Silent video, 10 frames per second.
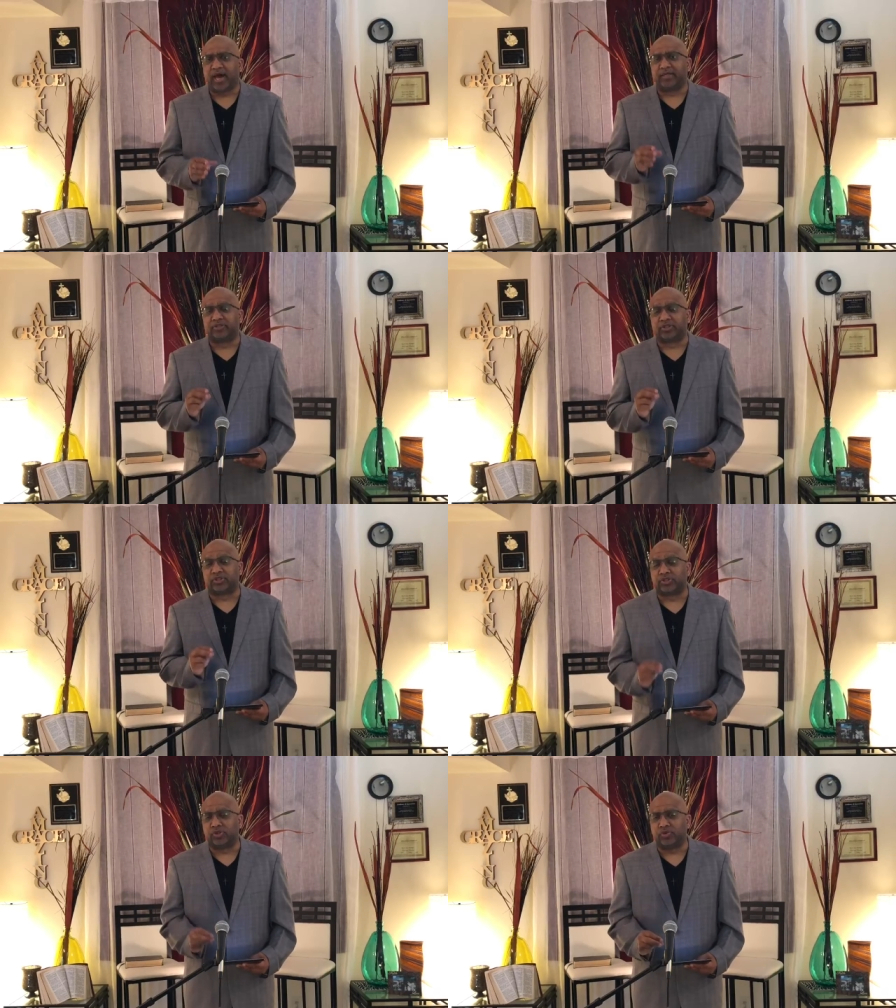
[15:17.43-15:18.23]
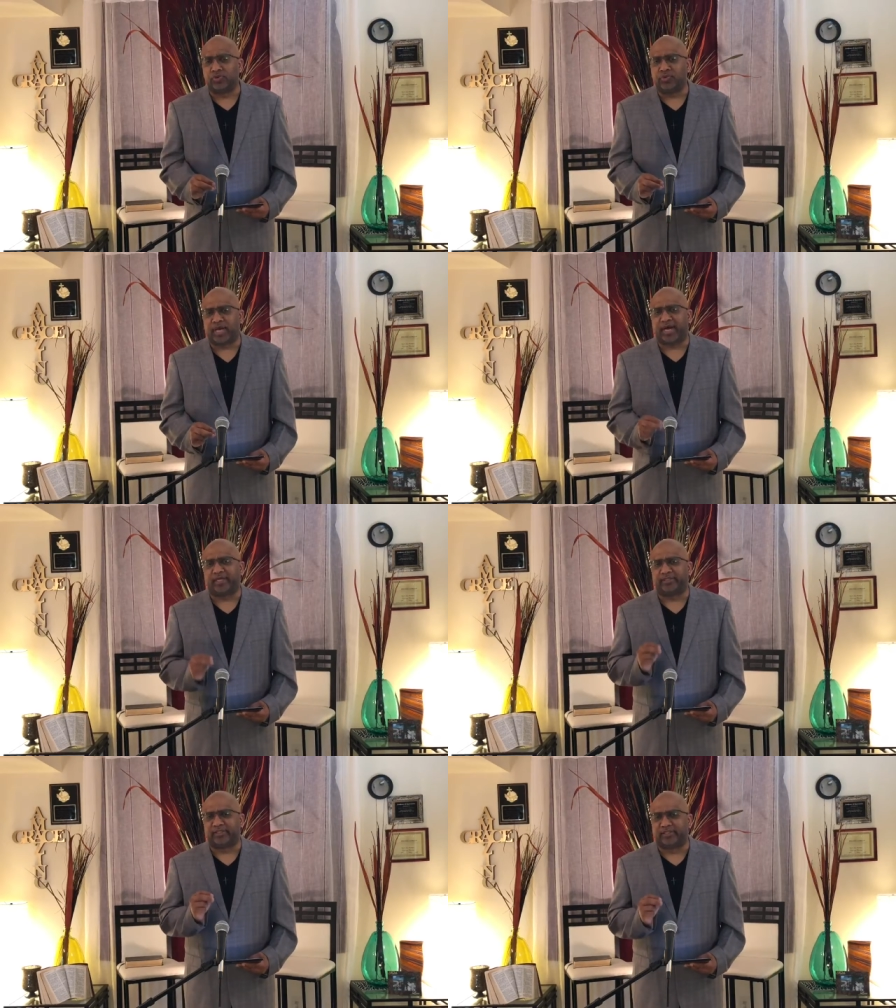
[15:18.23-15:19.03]
as soon
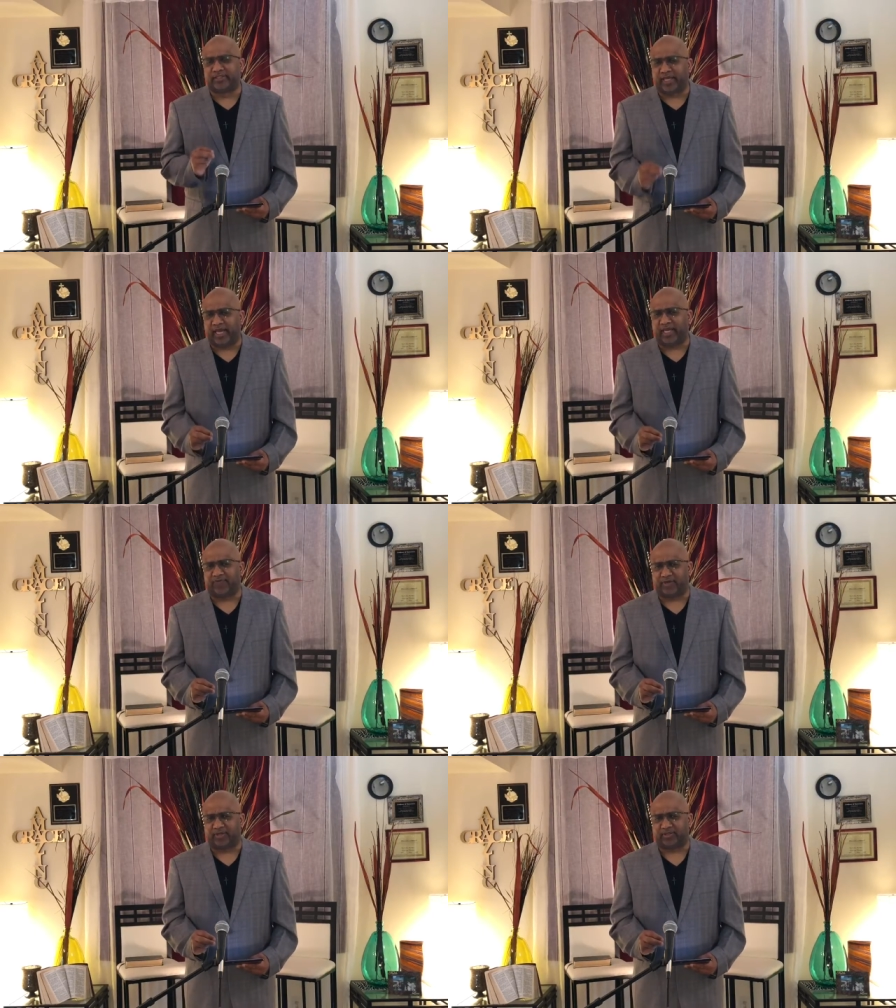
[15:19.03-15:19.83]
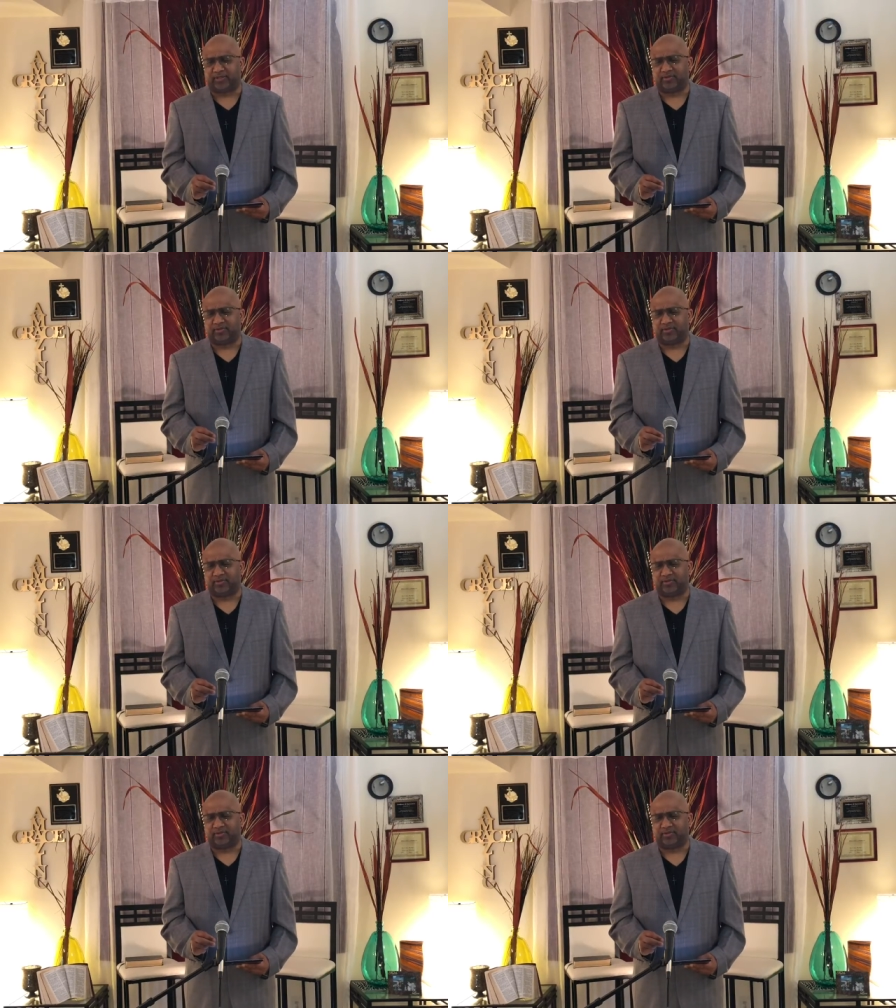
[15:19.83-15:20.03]
as David